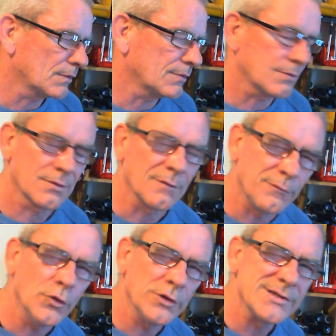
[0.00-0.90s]
The
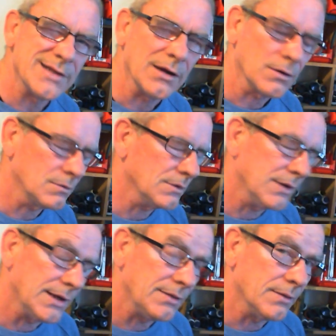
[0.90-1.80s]
fun is there
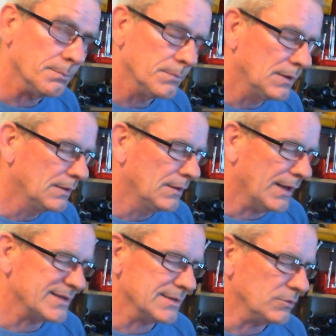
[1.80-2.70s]
in them,
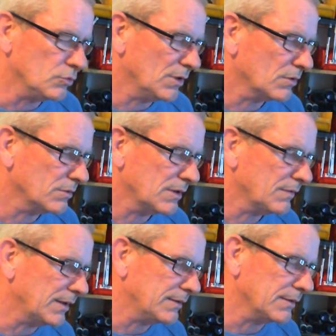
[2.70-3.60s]
as in you're not going to have
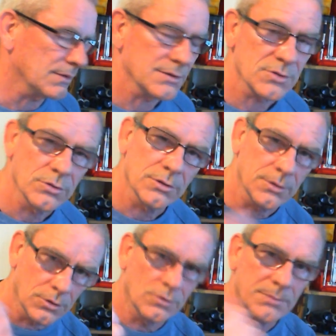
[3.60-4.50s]
anything that's going
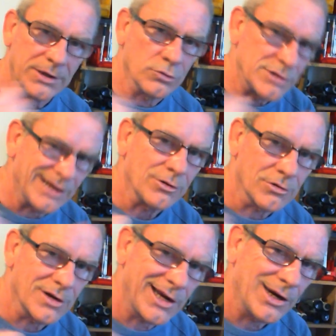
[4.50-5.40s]
to make you tear your
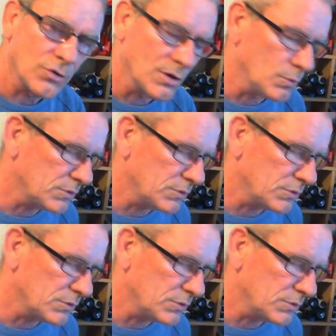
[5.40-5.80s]
hair out,